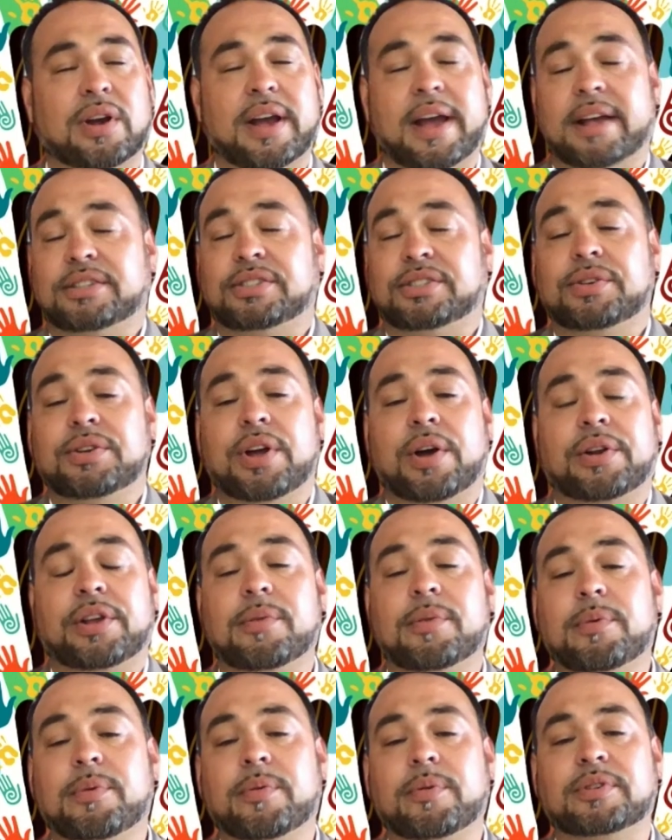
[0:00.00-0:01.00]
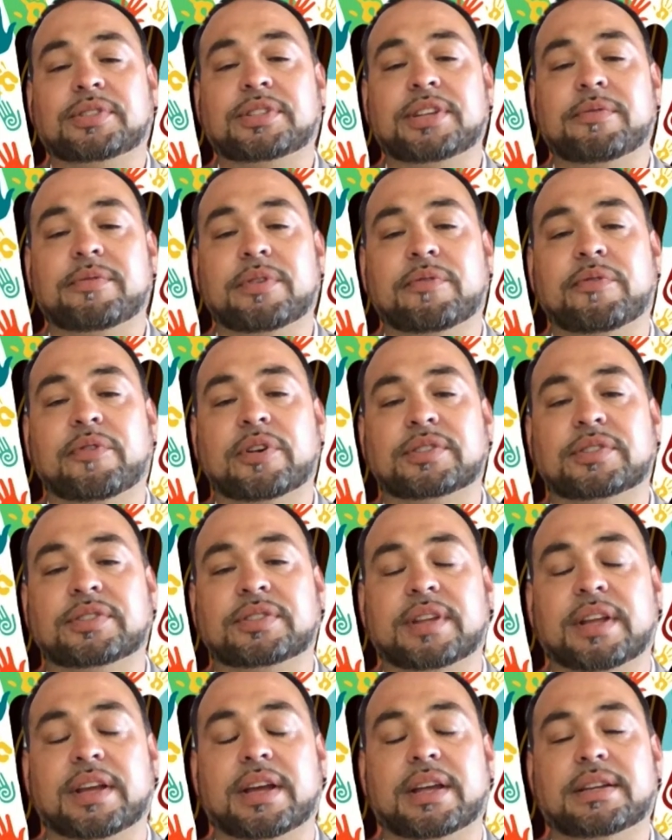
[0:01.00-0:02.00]
As you noted, we received the first
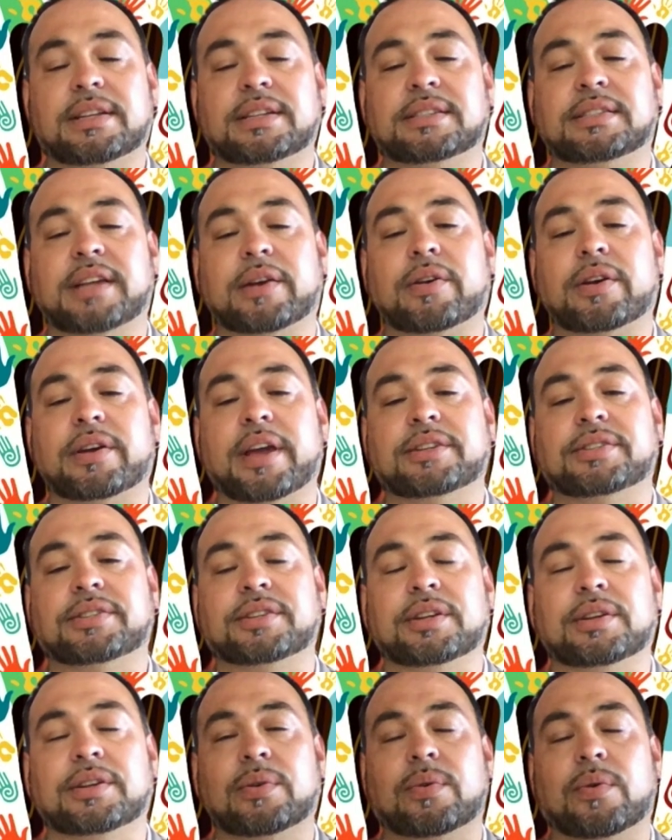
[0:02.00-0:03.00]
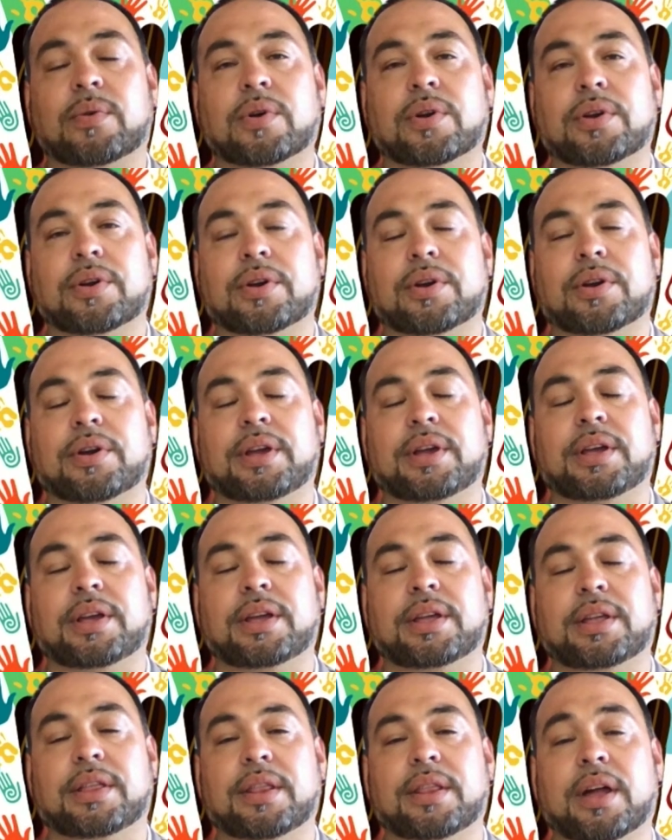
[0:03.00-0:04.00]
desegregation order
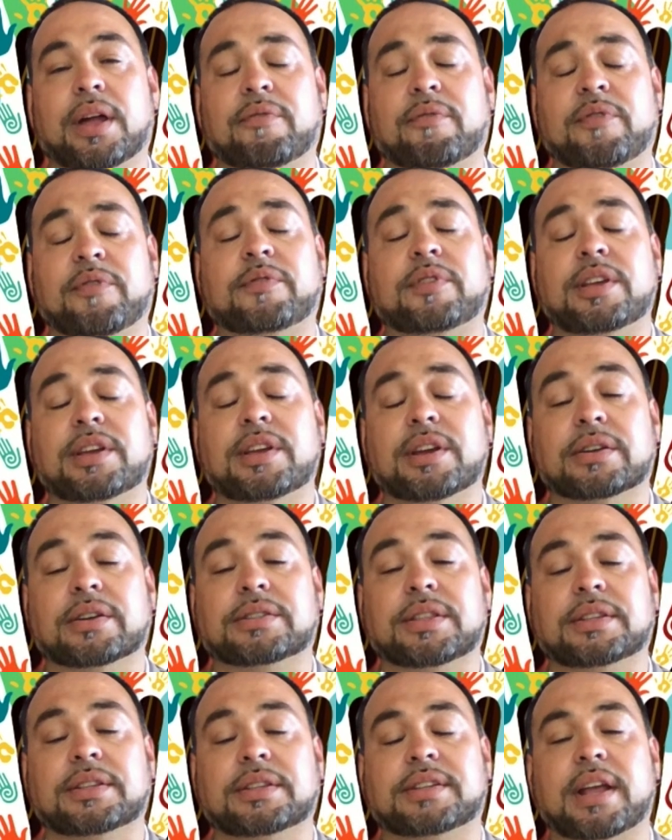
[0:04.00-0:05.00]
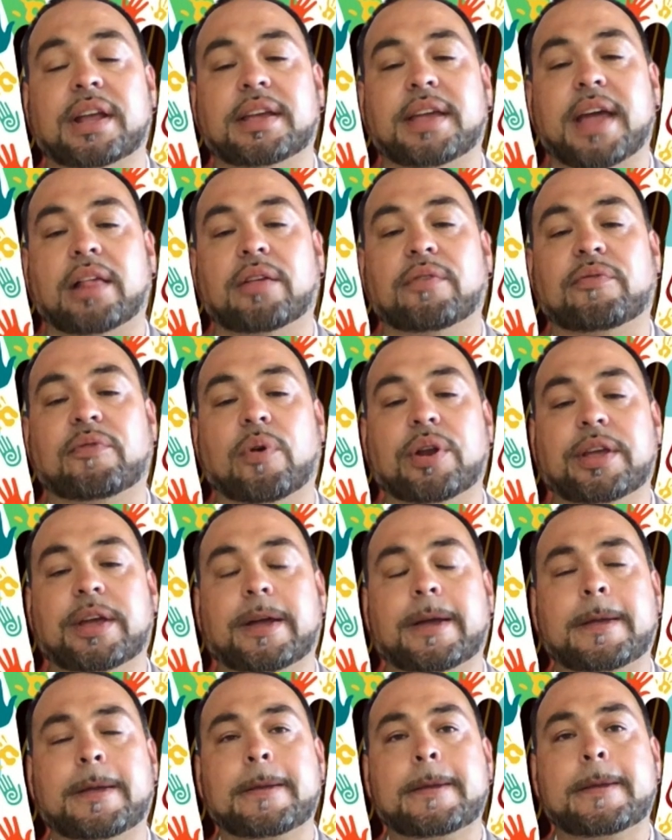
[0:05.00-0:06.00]
in 50 years in the state of
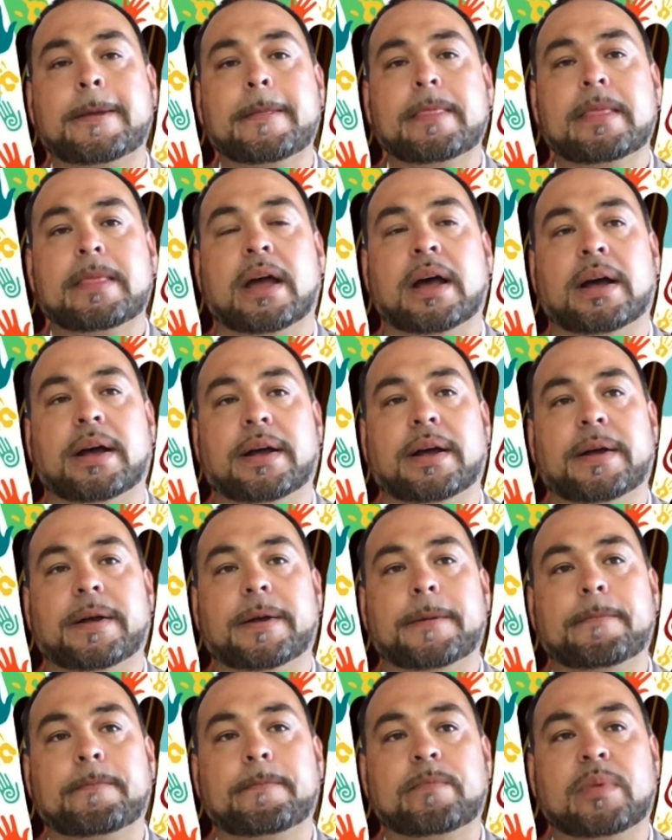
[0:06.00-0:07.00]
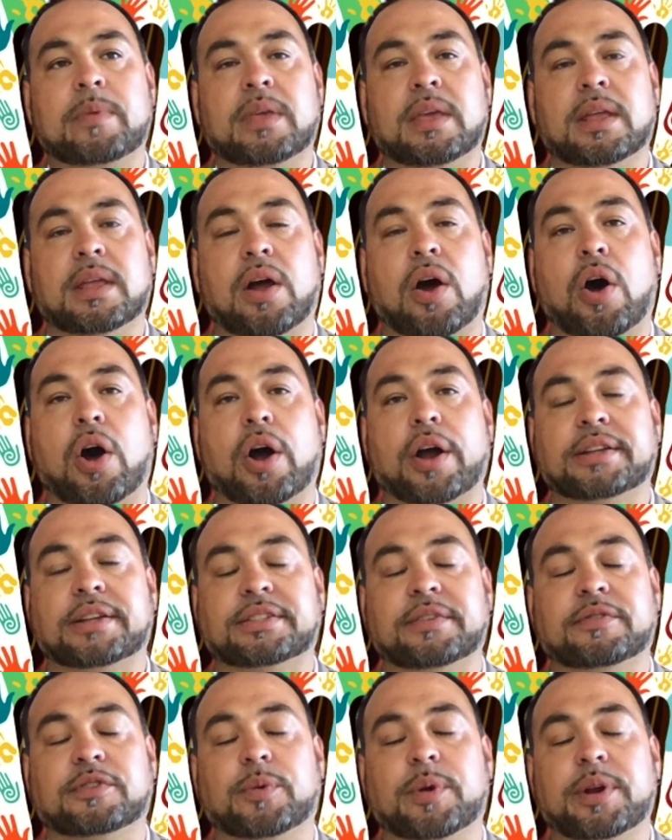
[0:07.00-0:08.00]
California in August
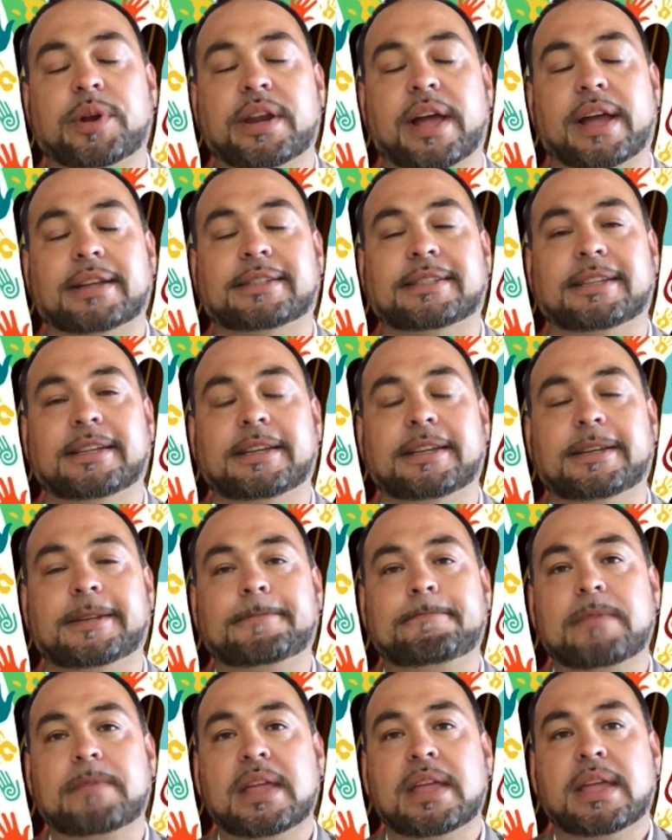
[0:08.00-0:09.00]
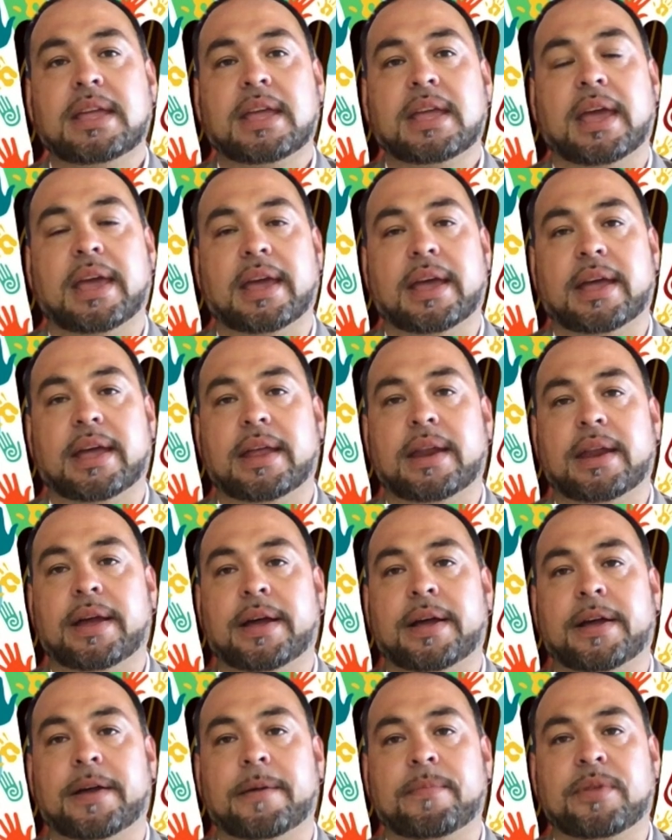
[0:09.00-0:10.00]
of 2019. And
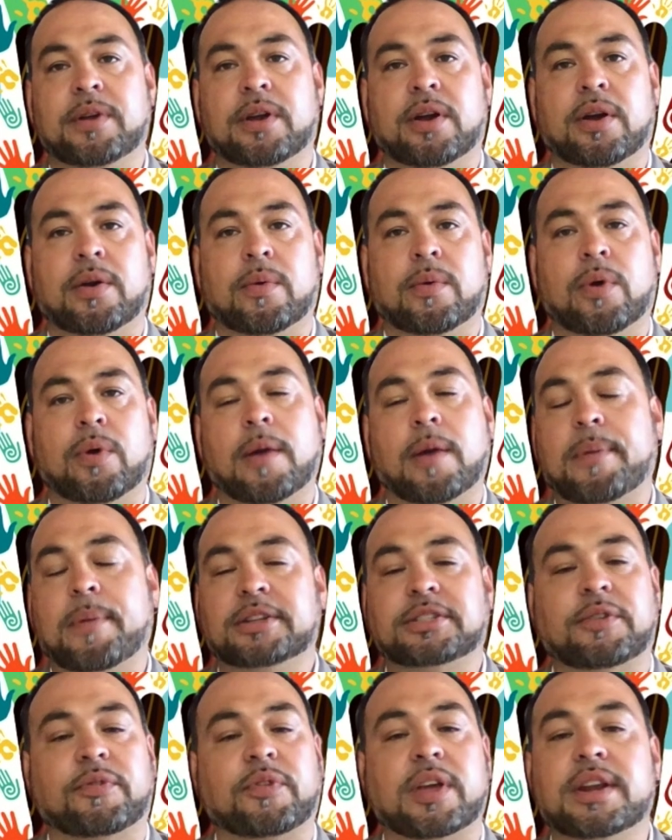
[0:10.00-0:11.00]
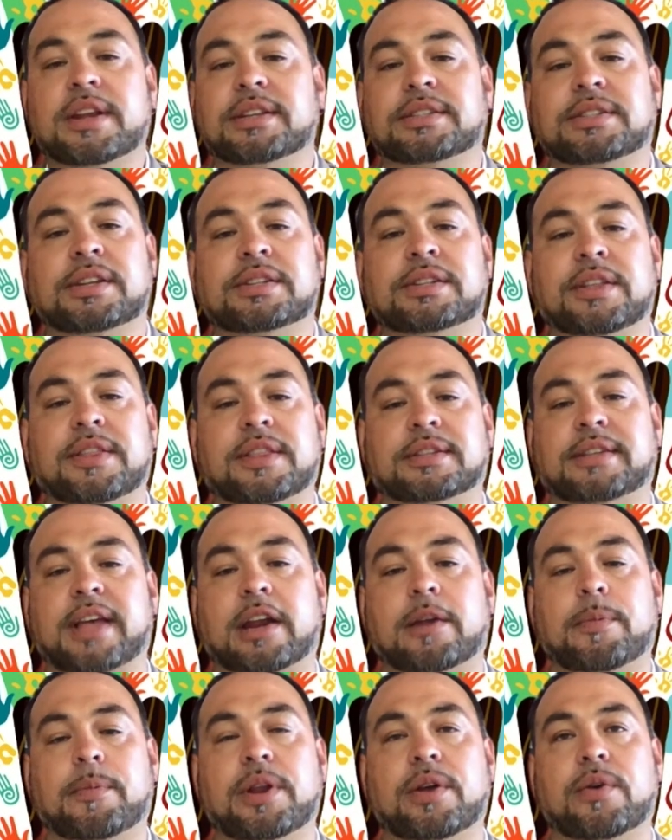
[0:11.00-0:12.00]
there were a bunch of conditions in the
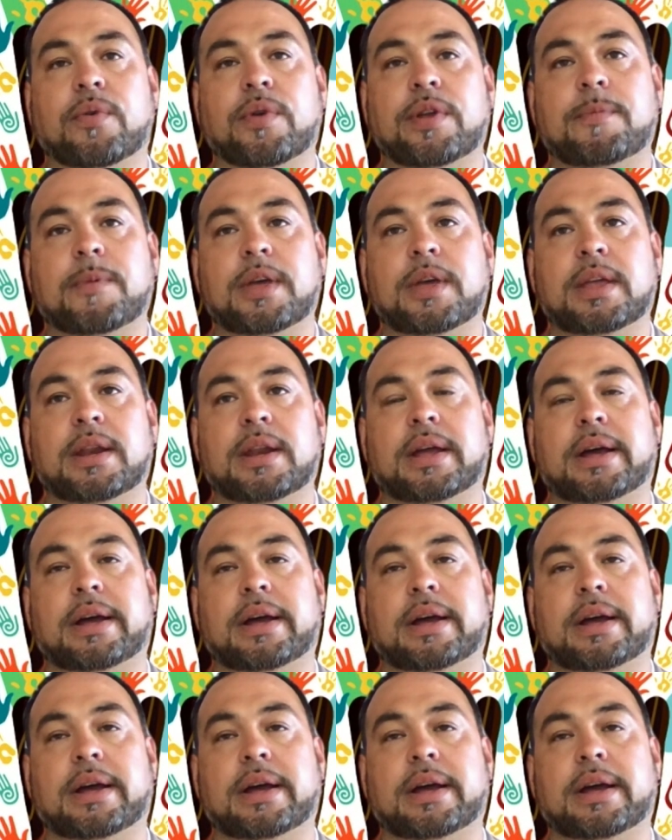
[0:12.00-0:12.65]
settlement agreement.